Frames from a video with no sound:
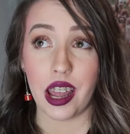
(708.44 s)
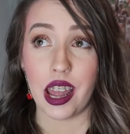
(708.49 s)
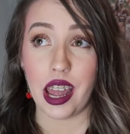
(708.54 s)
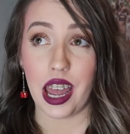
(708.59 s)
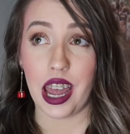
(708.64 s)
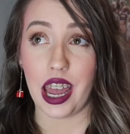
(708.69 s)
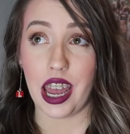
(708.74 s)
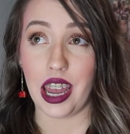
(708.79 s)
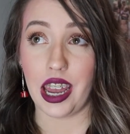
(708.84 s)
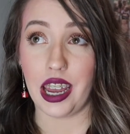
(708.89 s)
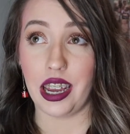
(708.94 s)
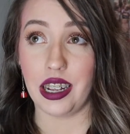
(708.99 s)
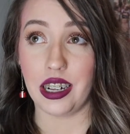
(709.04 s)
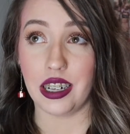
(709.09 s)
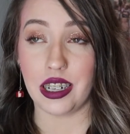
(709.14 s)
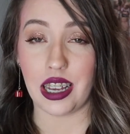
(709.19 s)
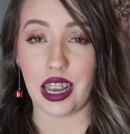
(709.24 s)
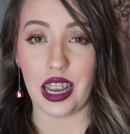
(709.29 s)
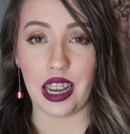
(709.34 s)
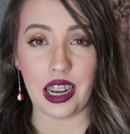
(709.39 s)

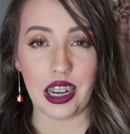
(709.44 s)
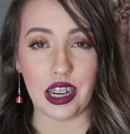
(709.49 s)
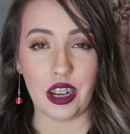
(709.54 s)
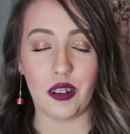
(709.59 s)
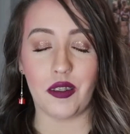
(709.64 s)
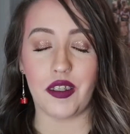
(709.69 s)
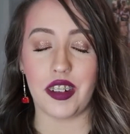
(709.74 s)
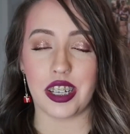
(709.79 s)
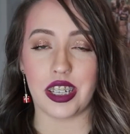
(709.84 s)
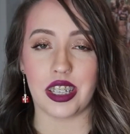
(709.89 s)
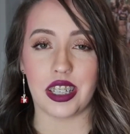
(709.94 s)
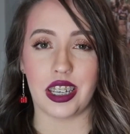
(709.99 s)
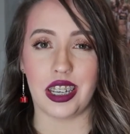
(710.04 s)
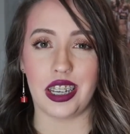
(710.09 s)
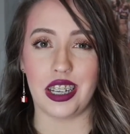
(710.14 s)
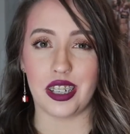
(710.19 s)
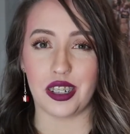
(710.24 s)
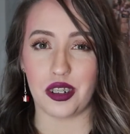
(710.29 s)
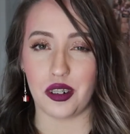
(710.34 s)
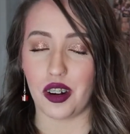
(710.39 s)
And he obviously
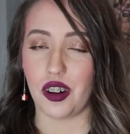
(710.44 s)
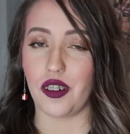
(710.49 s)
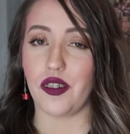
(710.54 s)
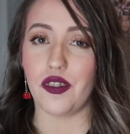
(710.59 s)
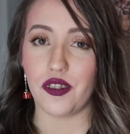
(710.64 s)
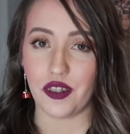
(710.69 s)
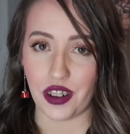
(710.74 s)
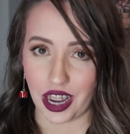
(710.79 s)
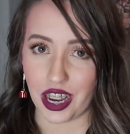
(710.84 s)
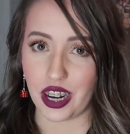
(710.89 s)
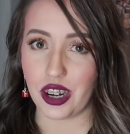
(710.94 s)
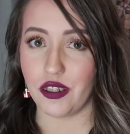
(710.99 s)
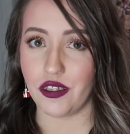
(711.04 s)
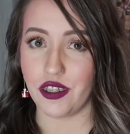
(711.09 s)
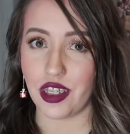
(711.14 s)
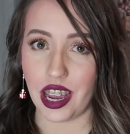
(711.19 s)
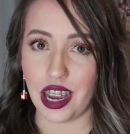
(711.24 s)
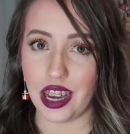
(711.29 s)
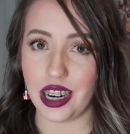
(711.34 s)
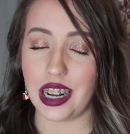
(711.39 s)
is not a fan of
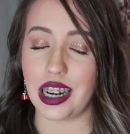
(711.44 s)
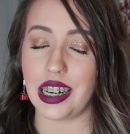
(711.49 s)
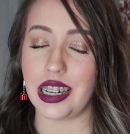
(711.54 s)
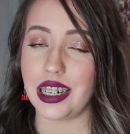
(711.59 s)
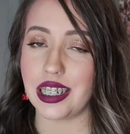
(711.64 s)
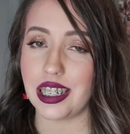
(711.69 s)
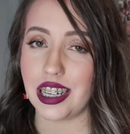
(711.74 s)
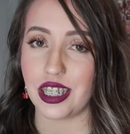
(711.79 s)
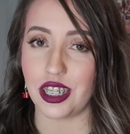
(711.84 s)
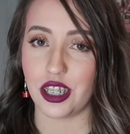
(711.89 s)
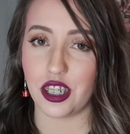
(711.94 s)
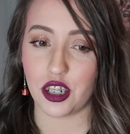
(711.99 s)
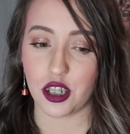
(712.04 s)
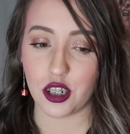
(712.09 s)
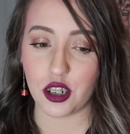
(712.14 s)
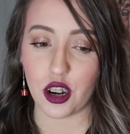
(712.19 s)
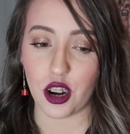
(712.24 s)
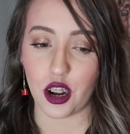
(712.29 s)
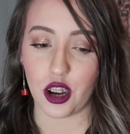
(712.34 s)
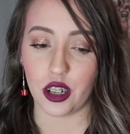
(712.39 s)
that and he says it's
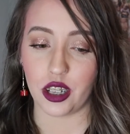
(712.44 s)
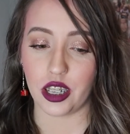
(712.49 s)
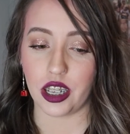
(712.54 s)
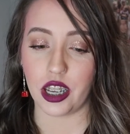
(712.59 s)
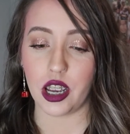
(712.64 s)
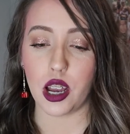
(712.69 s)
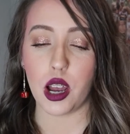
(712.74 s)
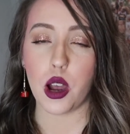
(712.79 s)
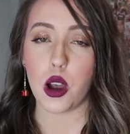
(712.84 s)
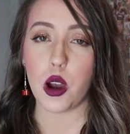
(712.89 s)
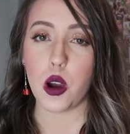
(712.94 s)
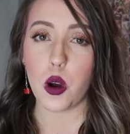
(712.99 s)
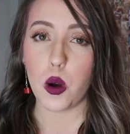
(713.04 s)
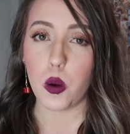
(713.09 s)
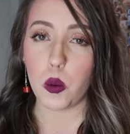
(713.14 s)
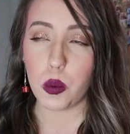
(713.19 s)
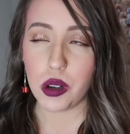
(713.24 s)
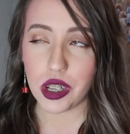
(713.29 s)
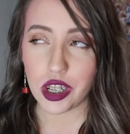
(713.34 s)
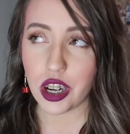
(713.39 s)
too early,
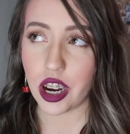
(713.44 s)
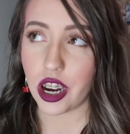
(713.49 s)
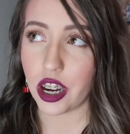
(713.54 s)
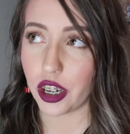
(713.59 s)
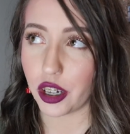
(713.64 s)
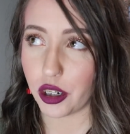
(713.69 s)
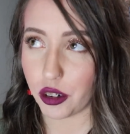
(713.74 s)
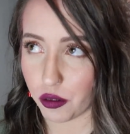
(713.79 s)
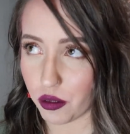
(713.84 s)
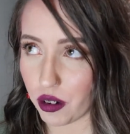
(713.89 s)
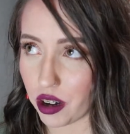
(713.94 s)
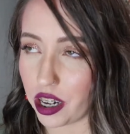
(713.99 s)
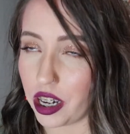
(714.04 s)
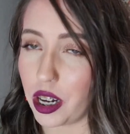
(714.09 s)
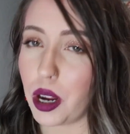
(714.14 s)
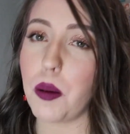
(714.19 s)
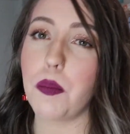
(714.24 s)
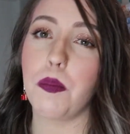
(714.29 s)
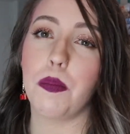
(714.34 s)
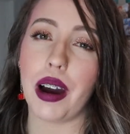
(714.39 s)
which I
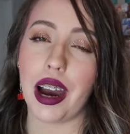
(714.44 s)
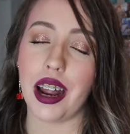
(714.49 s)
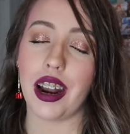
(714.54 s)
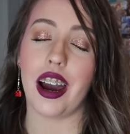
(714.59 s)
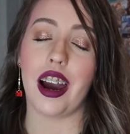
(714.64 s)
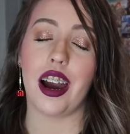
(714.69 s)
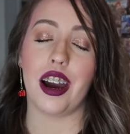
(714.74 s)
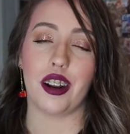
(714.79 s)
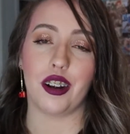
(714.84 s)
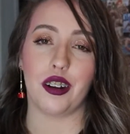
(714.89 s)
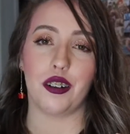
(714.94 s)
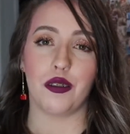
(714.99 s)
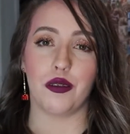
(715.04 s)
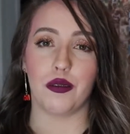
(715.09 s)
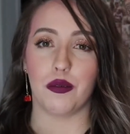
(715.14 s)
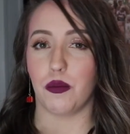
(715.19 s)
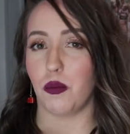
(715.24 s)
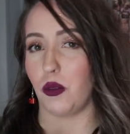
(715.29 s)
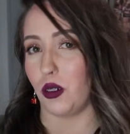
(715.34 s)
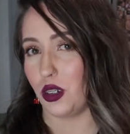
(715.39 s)
agree, but I
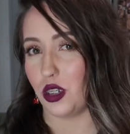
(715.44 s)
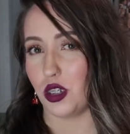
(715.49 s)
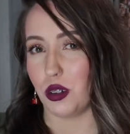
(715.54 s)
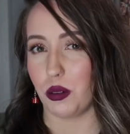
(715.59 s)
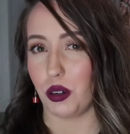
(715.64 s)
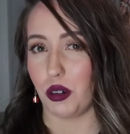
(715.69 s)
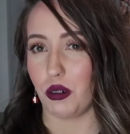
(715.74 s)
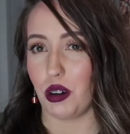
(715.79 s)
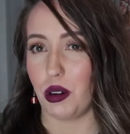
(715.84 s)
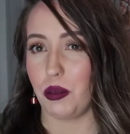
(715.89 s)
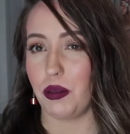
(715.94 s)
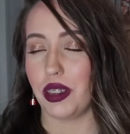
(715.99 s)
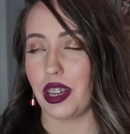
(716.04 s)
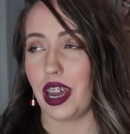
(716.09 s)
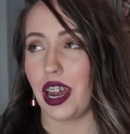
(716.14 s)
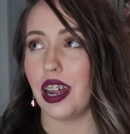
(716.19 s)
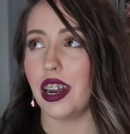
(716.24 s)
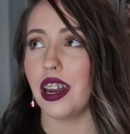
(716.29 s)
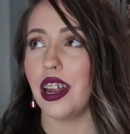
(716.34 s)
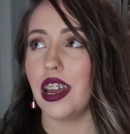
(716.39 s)
don't want to agree with
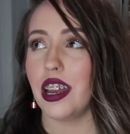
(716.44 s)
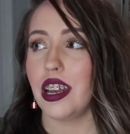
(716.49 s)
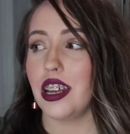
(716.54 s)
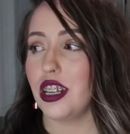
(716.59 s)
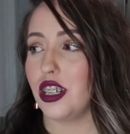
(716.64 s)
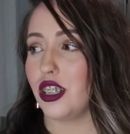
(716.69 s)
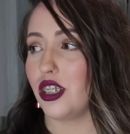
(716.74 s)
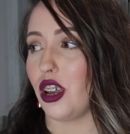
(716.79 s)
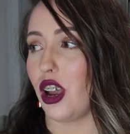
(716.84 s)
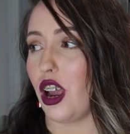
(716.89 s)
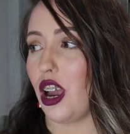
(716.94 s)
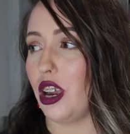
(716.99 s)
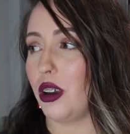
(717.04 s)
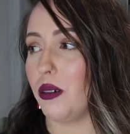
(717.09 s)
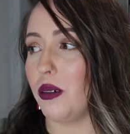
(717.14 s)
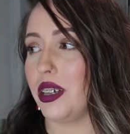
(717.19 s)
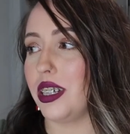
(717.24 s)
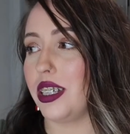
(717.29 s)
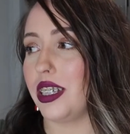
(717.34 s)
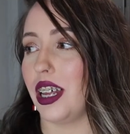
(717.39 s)
that. So I
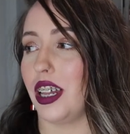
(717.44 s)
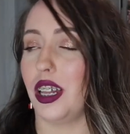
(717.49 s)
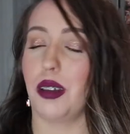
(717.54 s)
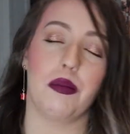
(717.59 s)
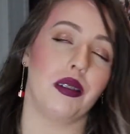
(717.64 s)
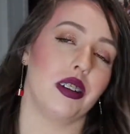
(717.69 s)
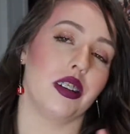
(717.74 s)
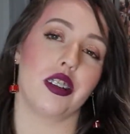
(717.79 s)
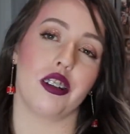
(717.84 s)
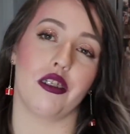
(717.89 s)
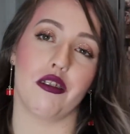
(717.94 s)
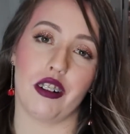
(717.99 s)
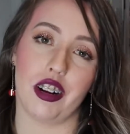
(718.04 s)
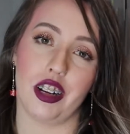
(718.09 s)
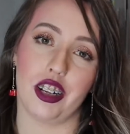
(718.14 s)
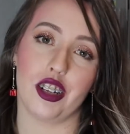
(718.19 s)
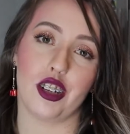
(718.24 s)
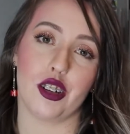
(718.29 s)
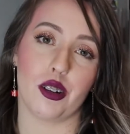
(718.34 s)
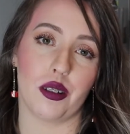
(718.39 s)
always tell him he's the
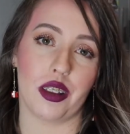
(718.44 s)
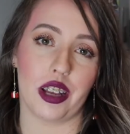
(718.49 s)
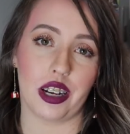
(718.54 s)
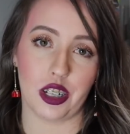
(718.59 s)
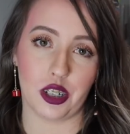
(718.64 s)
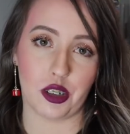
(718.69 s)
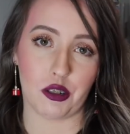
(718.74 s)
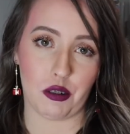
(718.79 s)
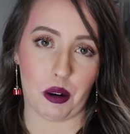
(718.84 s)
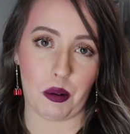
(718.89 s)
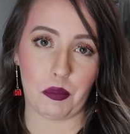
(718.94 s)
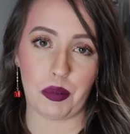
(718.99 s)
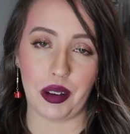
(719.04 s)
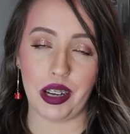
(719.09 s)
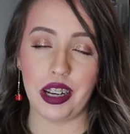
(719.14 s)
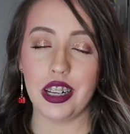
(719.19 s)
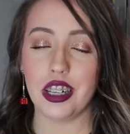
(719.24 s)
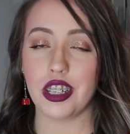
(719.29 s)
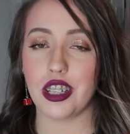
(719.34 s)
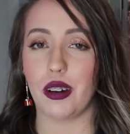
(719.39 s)
Grinch or that he's
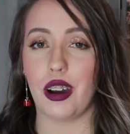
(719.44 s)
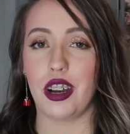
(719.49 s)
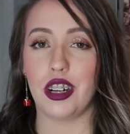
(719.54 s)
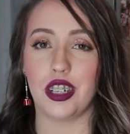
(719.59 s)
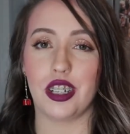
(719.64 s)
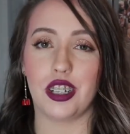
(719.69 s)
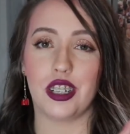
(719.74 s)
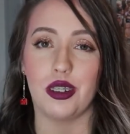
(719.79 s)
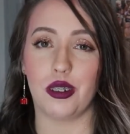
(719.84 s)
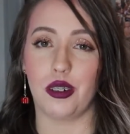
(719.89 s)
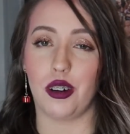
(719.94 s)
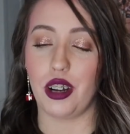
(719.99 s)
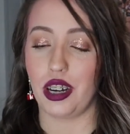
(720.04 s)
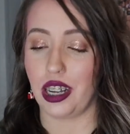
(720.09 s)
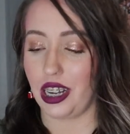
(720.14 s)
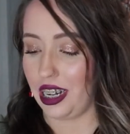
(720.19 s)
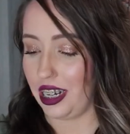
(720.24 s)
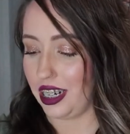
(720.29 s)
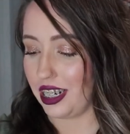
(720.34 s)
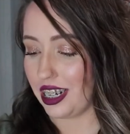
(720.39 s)
grumpy. So I just thought
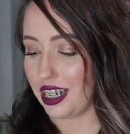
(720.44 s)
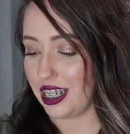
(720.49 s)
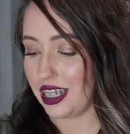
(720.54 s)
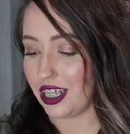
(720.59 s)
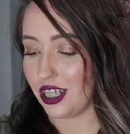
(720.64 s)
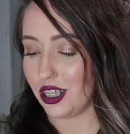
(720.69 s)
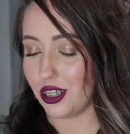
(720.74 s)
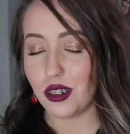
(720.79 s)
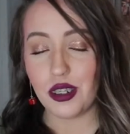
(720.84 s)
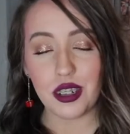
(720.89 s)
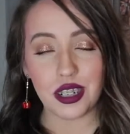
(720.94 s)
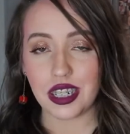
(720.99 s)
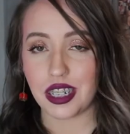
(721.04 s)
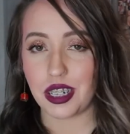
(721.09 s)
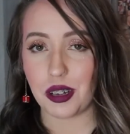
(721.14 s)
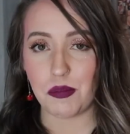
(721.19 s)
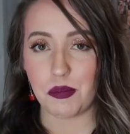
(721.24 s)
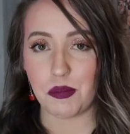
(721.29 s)
it suited him